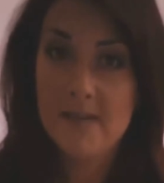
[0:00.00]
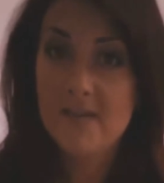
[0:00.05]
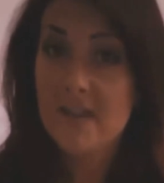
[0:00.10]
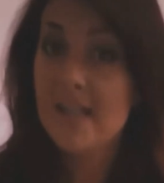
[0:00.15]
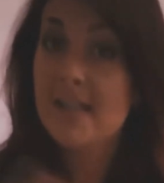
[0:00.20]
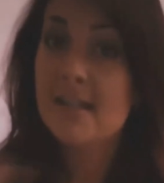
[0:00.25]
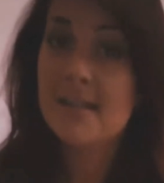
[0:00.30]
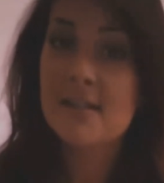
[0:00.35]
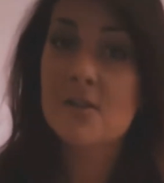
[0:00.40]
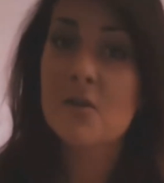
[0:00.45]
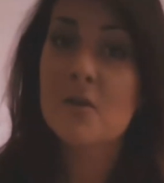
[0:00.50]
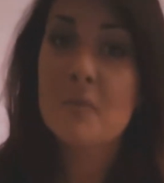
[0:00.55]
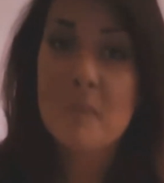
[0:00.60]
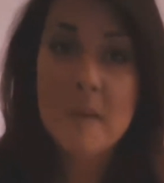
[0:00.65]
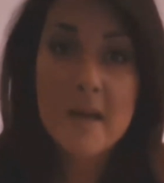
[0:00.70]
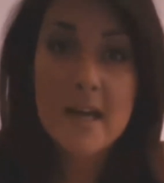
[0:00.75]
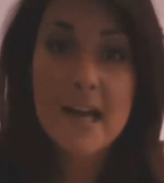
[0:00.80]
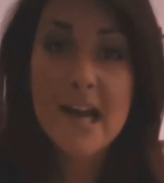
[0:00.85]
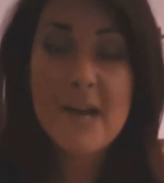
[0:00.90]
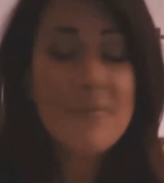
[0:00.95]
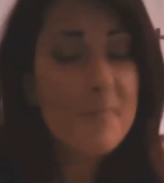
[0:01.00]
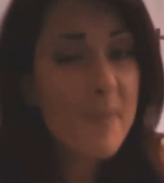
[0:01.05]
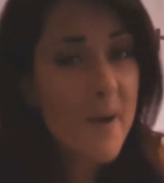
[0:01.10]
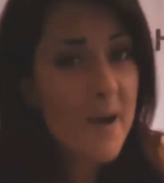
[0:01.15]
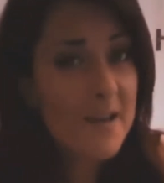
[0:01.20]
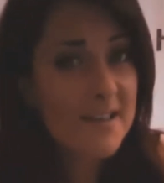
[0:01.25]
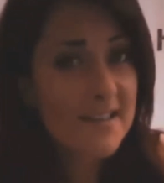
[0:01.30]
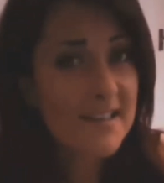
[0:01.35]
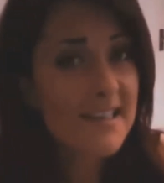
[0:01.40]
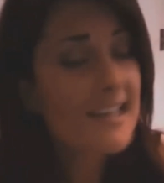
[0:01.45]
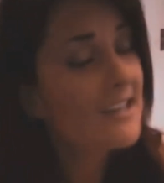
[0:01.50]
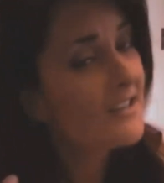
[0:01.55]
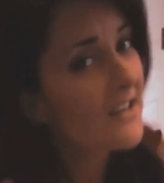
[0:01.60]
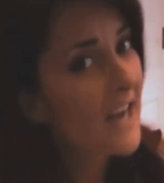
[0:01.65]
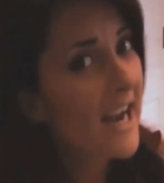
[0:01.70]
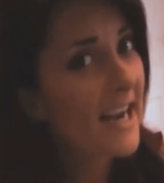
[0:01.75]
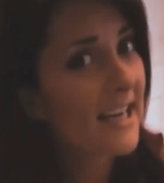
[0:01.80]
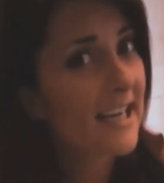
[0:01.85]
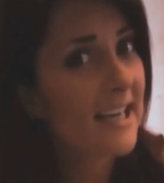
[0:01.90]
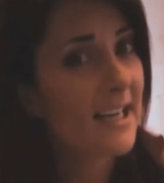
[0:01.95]
it does not mean I'm personally
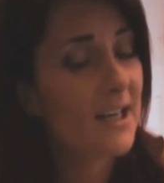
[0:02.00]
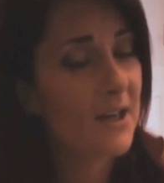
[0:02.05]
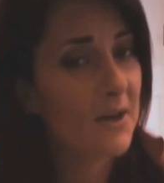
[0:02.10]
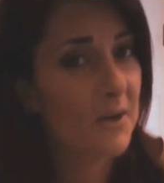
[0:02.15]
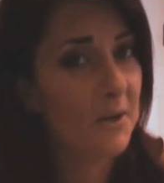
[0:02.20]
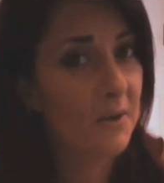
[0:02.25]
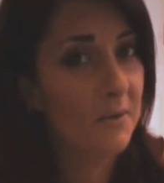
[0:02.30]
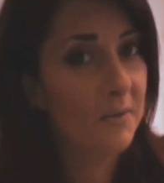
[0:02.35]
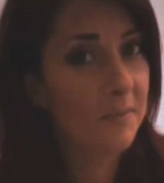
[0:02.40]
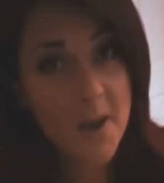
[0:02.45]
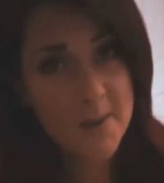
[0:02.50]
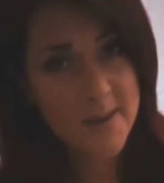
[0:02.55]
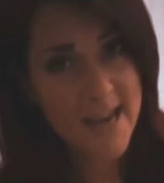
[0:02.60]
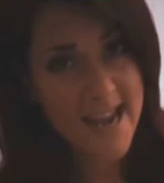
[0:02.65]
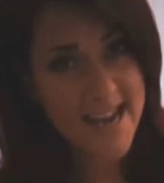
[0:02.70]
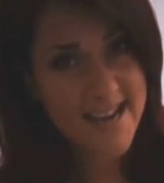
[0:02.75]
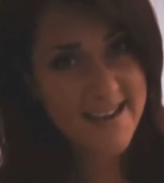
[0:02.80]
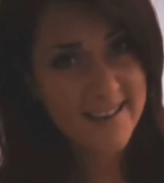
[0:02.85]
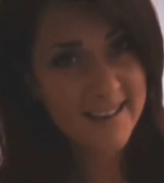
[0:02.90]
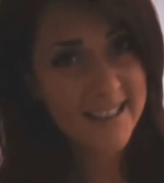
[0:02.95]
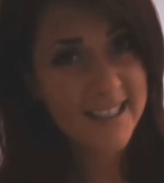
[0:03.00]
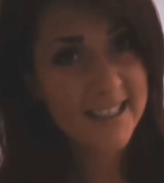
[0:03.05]
attacking you. Okay?